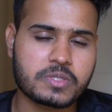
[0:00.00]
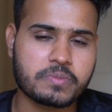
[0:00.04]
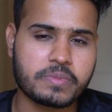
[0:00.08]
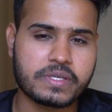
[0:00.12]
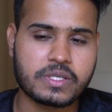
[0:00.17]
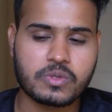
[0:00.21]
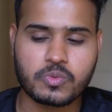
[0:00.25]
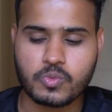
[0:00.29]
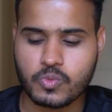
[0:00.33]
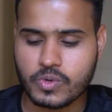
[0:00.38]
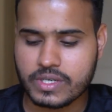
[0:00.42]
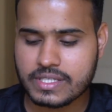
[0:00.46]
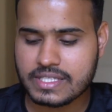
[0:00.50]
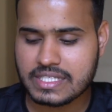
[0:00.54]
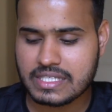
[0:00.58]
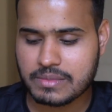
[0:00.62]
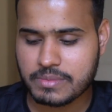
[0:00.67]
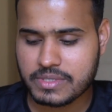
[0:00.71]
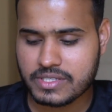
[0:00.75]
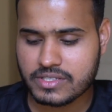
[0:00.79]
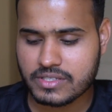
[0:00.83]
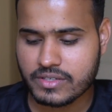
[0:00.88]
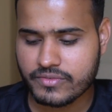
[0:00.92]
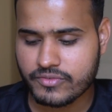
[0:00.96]
been 1
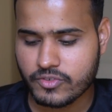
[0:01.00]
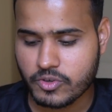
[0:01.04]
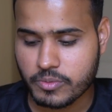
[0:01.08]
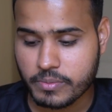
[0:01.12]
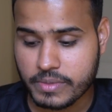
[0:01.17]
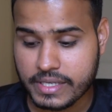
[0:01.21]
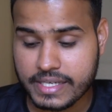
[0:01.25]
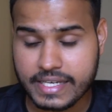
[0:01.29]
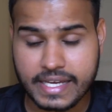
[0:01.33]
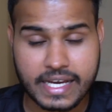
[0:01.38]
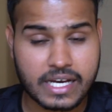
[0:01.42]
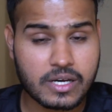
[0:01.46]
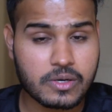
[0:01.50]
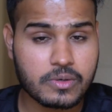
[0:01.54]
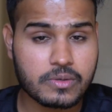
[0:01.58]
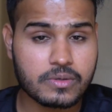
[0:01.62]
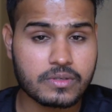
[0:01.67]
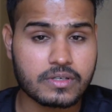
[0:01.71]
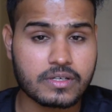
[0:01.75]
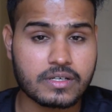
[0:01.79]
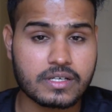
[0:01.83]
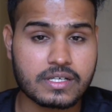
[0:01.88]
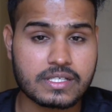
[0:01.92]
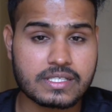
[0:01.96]
semester for me now
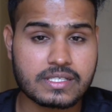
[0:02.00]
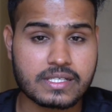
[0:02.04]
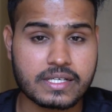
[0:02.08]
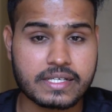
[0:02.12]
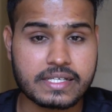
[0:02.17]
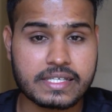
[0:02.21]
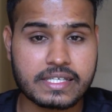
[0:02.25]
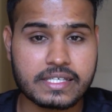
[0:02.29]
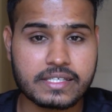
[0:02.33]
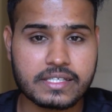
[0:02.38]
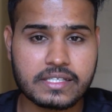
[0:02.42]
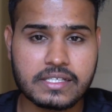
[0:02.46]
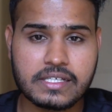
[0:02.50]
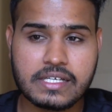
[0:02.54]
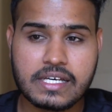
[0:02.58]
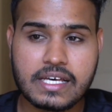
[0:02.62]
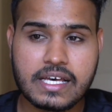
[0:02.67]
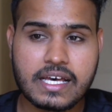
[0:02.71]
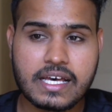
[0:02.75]
studying here,